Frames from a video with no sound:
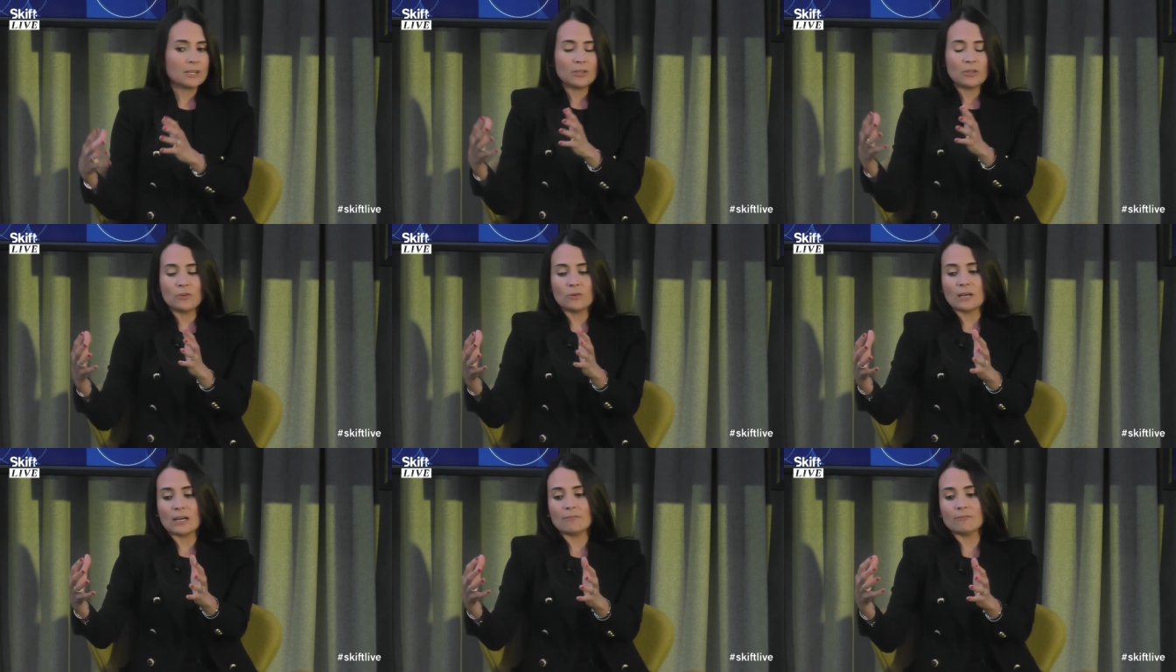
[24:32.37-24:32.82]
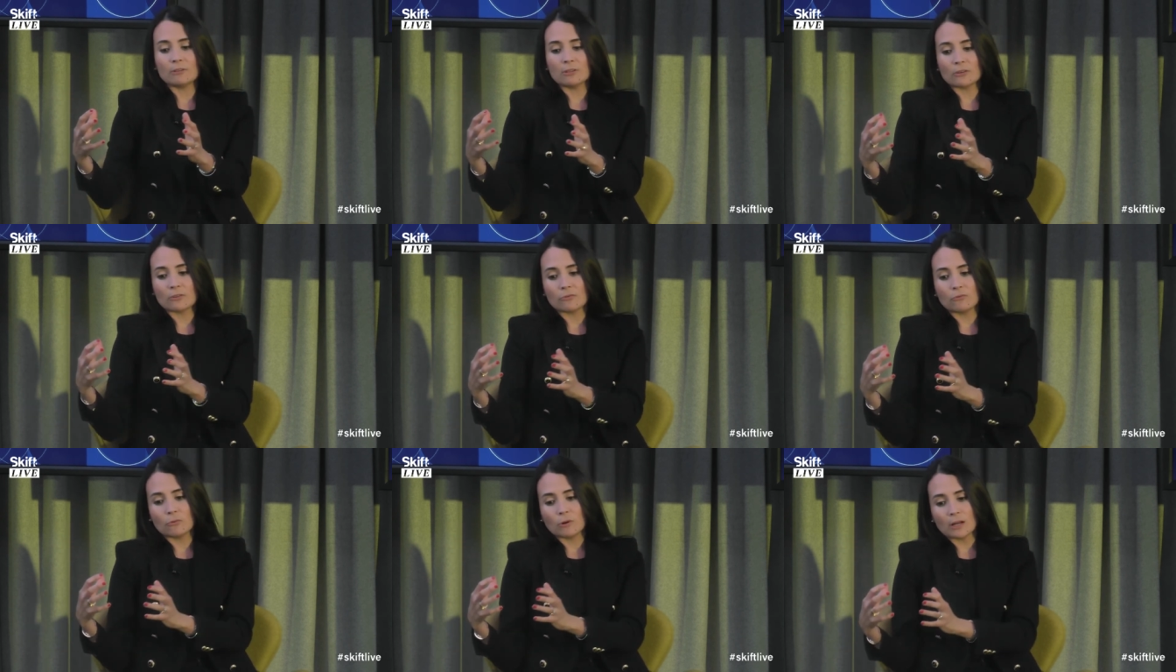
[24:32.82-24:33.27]
You have a lot
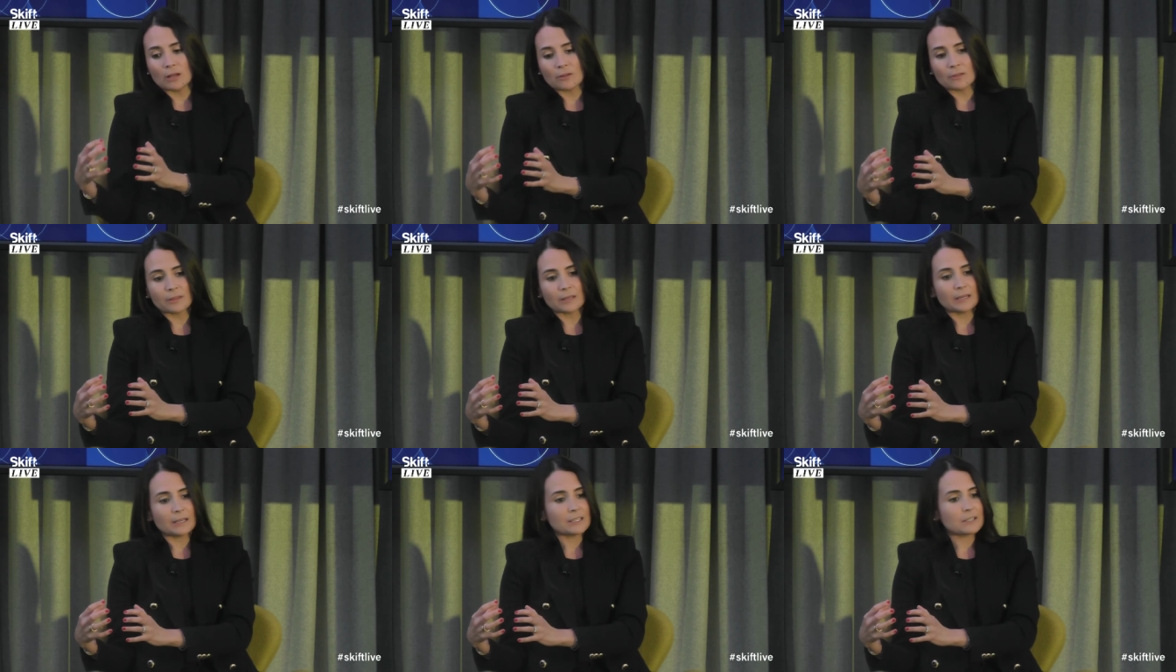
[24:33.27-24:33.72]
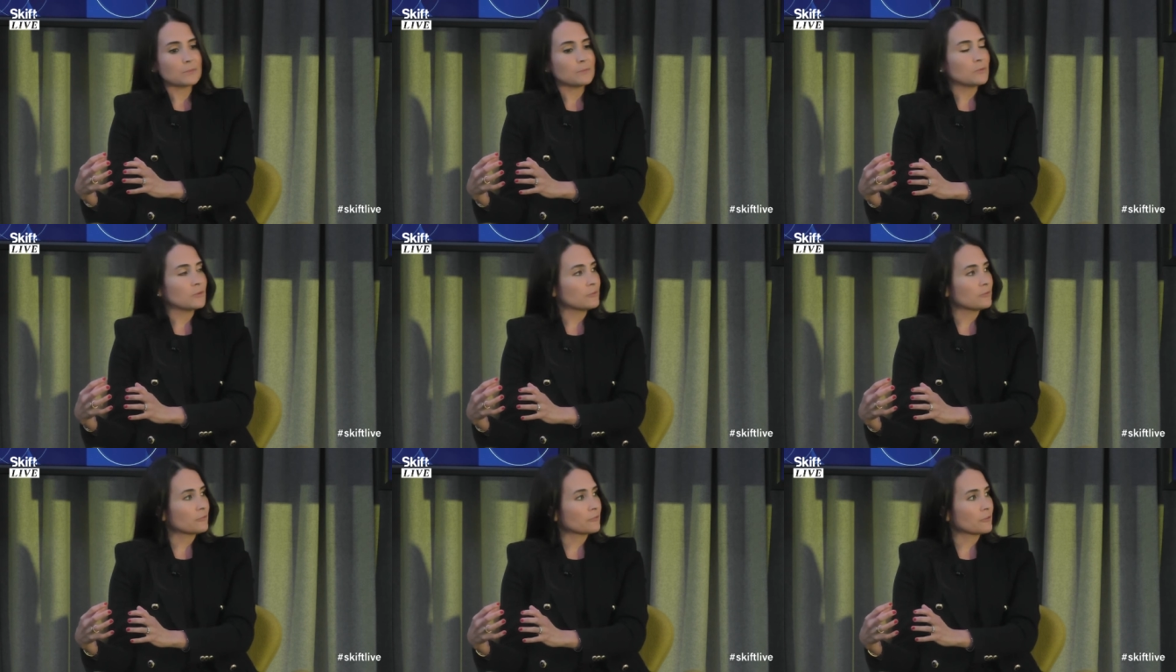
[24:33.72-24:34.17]
of wealth that has
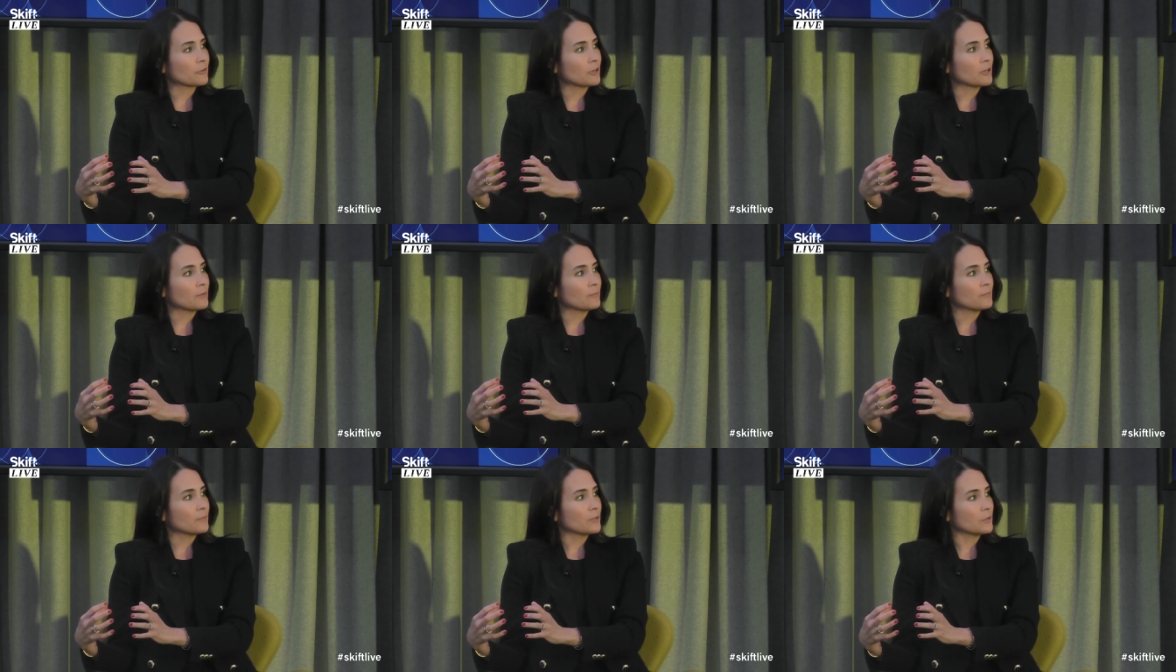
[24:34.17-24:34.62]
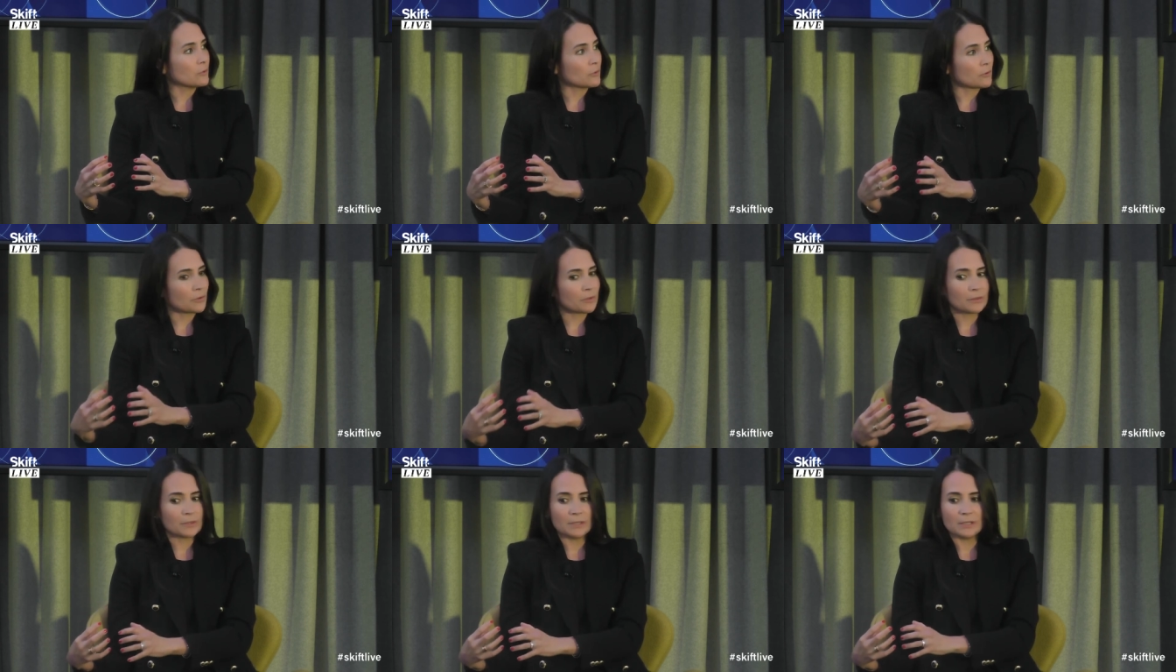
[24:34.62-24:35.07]
moved from the
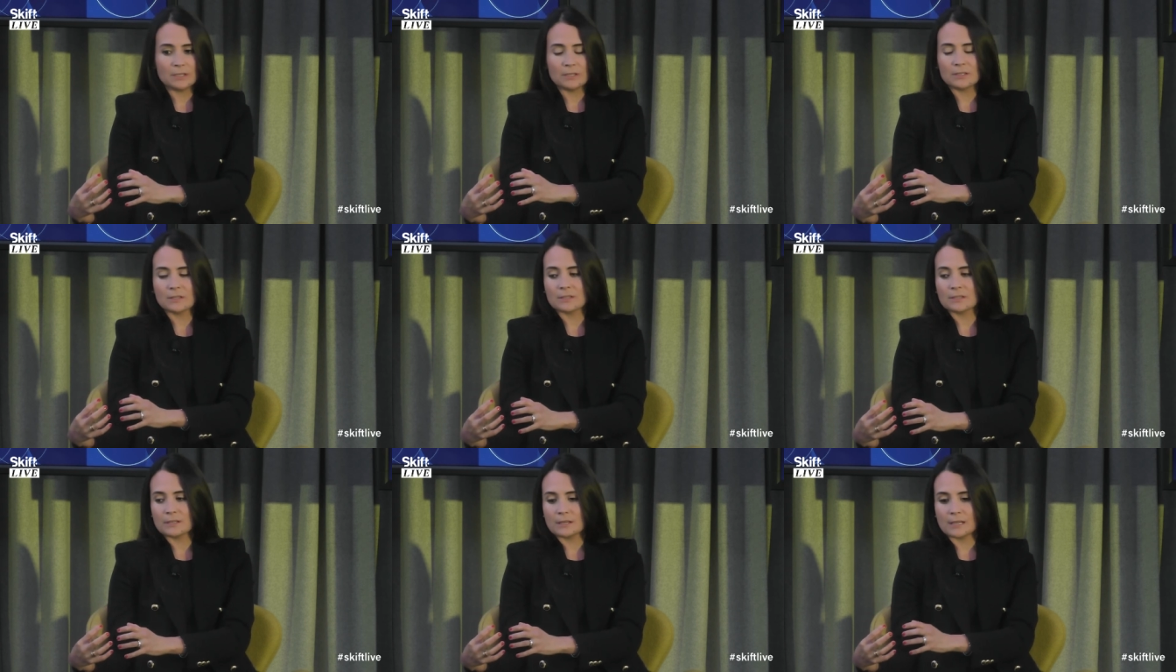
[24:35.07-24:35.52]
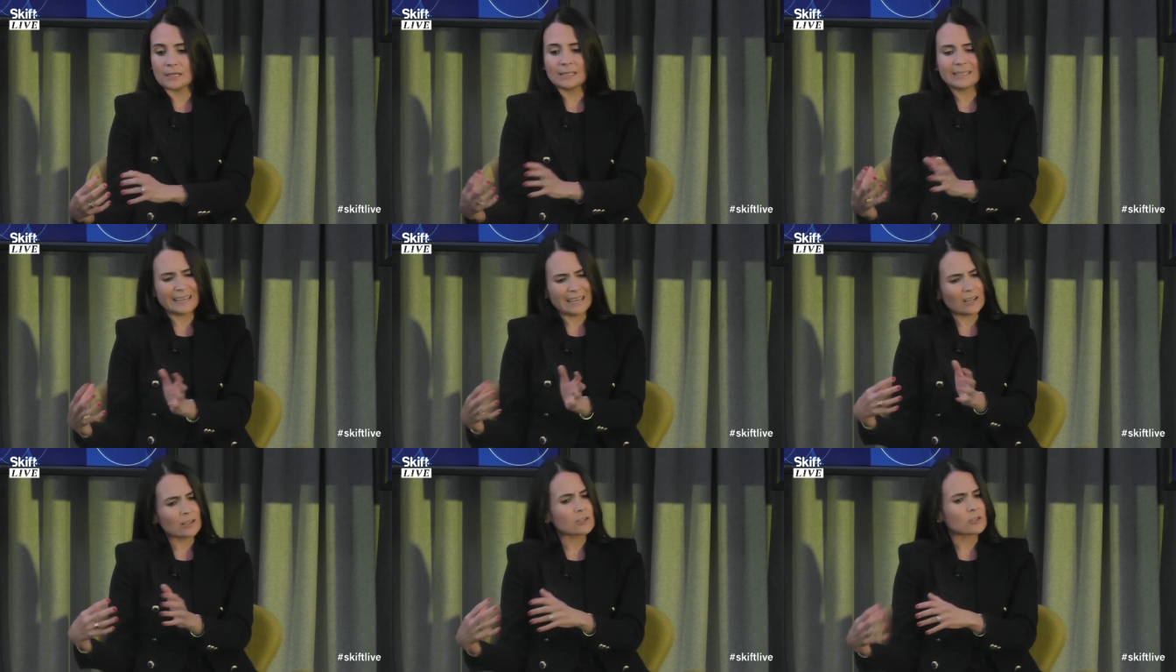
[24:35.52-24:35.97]
Northeast and
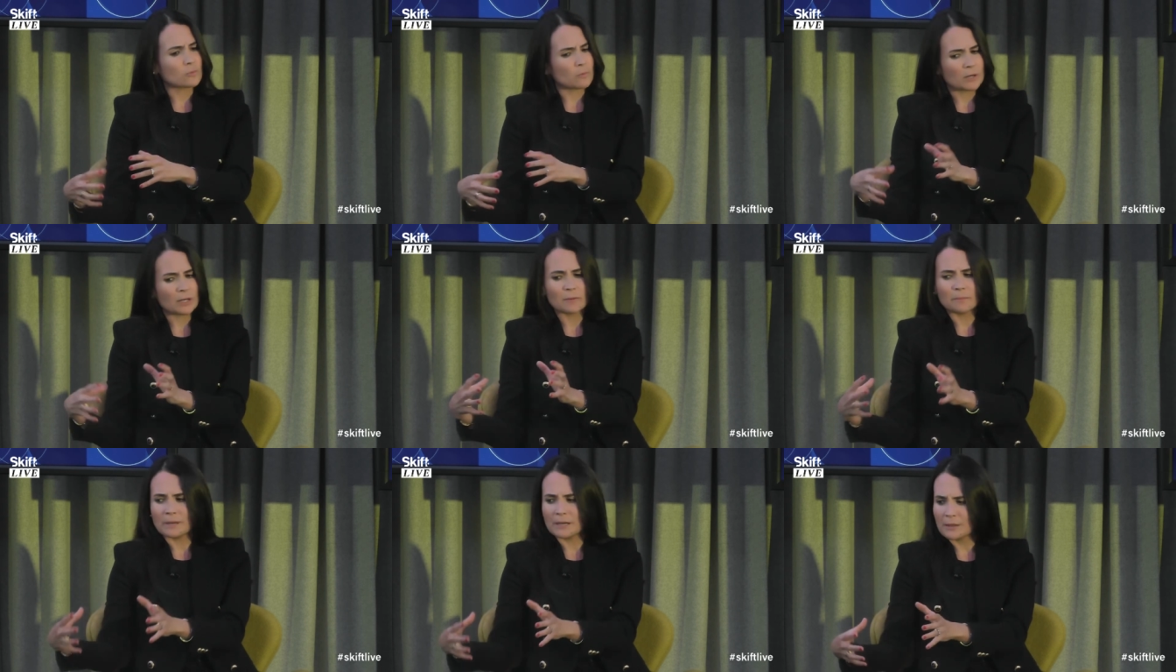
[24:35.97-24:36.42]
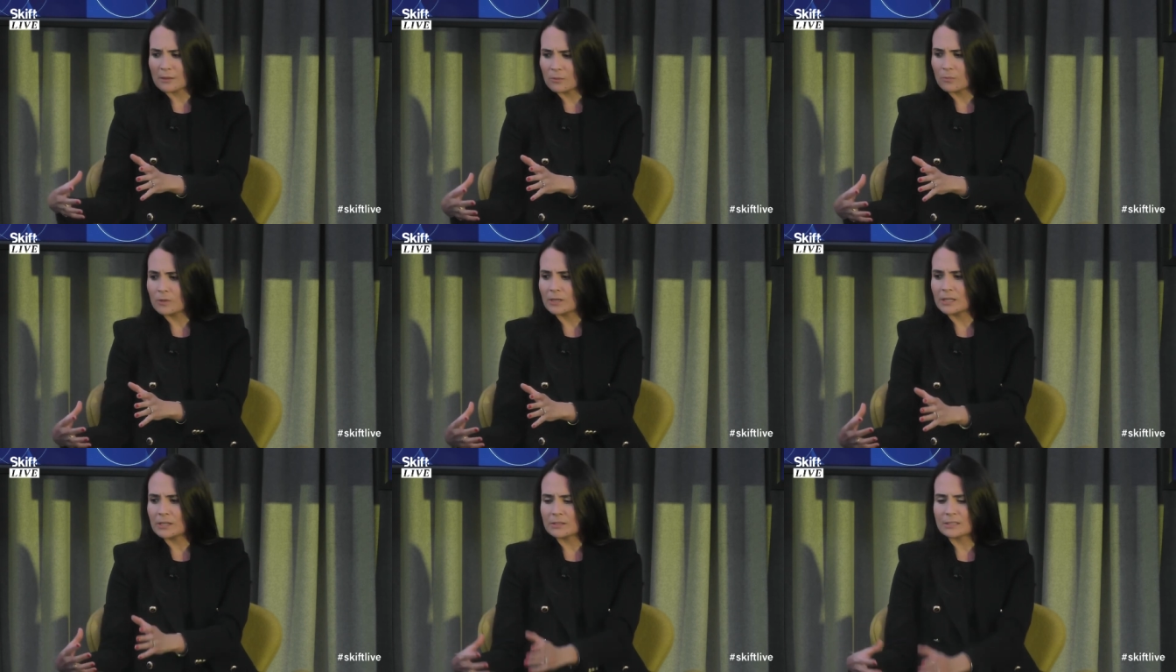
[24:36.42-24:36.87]
elsewhere, by the
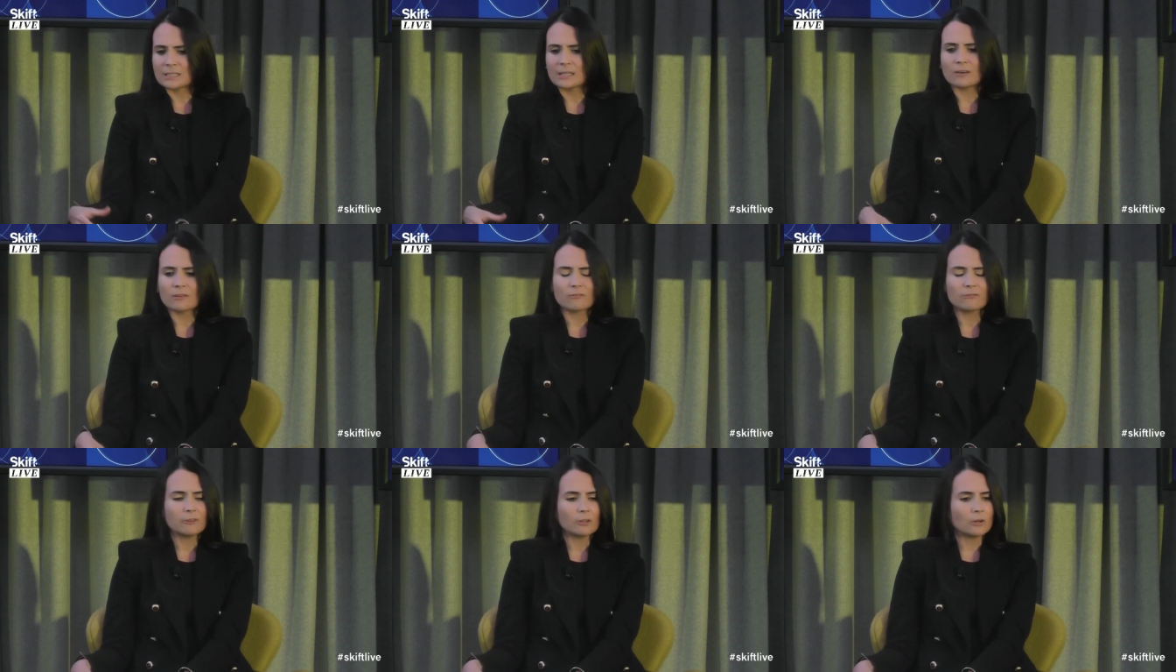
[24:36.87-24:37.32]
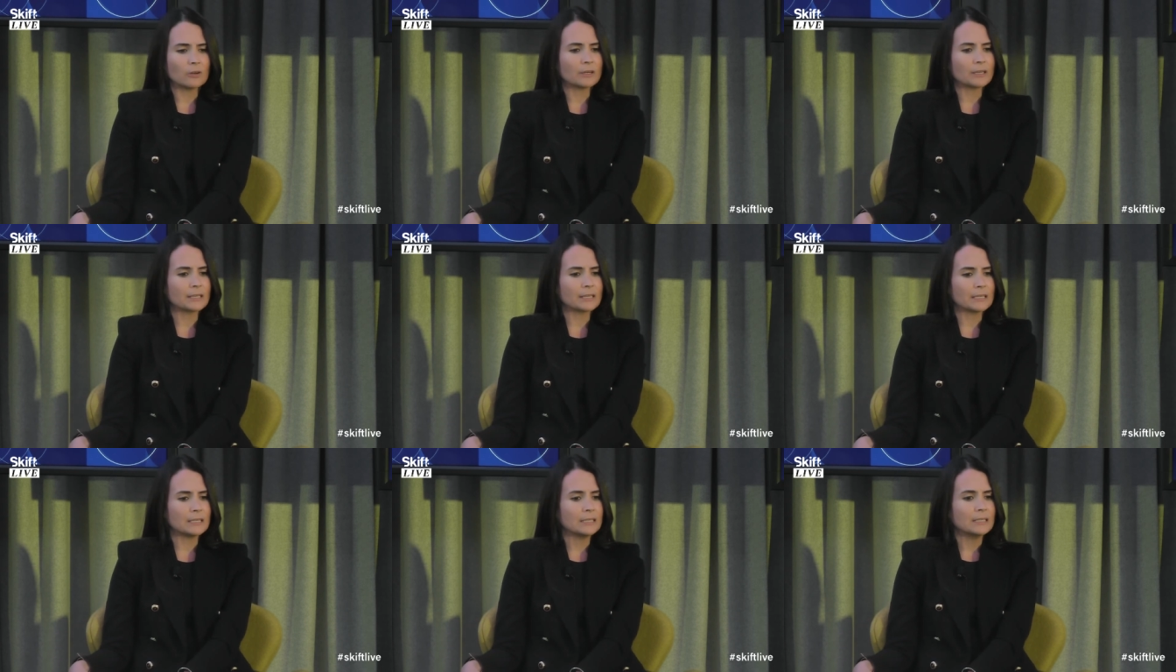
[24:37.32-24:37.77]
way, to South
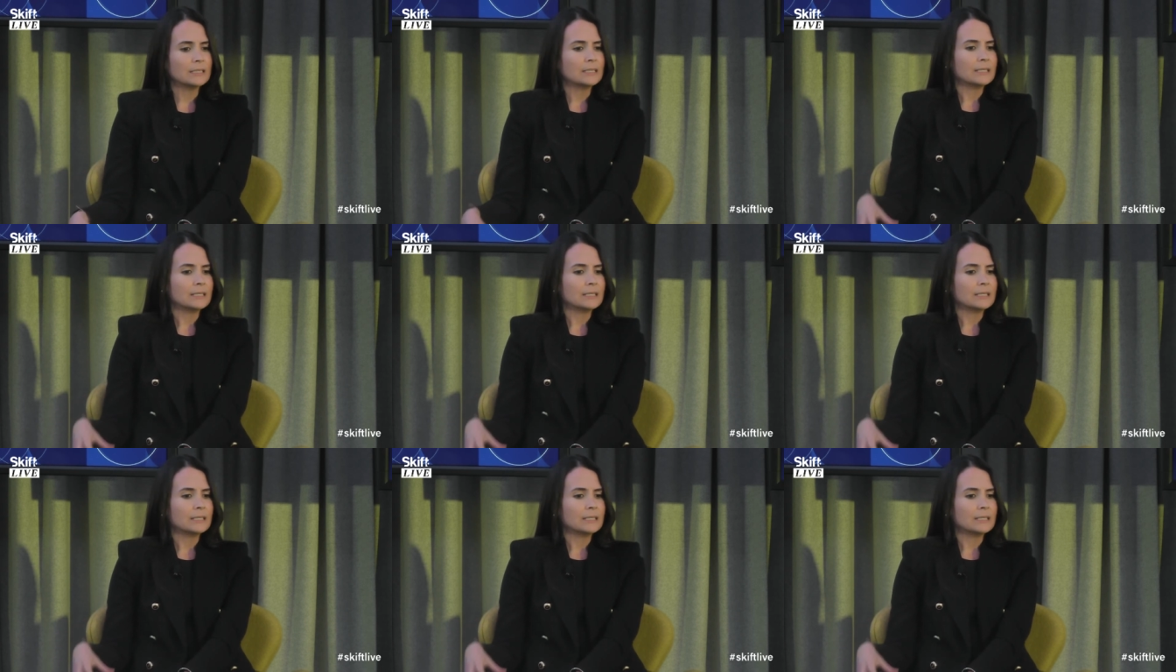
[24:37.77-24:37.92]
Florida.